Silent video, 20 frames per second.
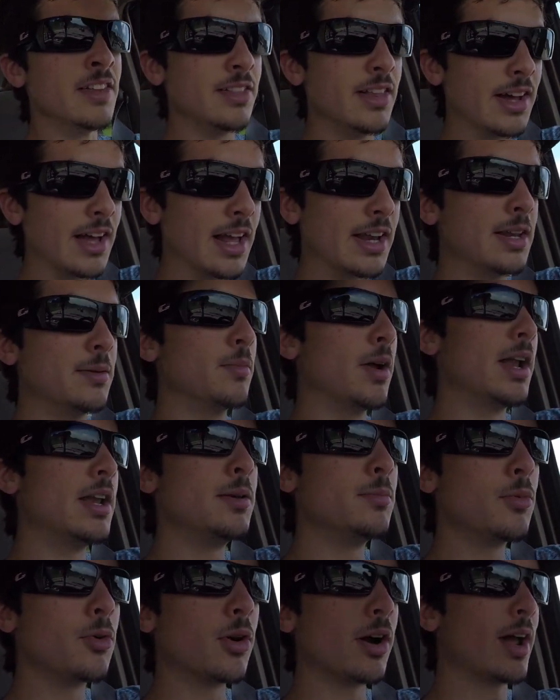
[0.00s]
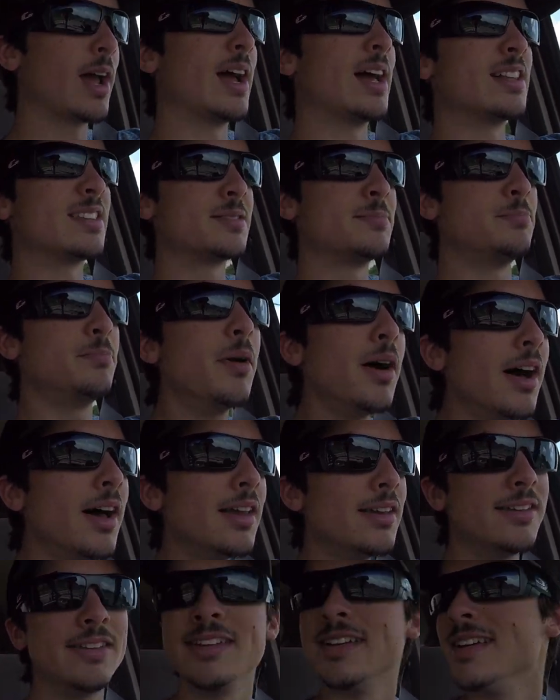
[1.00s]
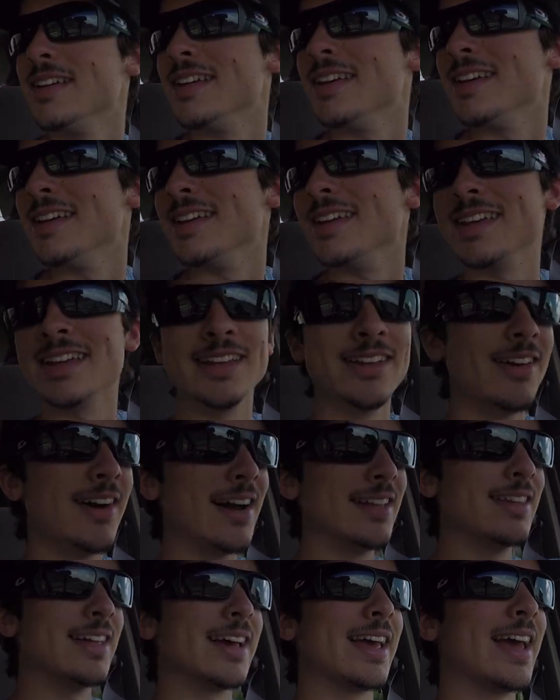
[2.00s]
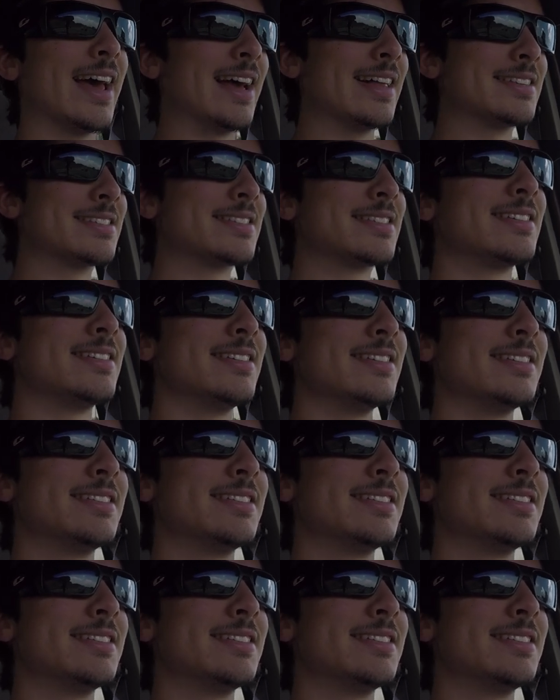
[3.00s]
Like, I need any more hats, but, you know, I like hats.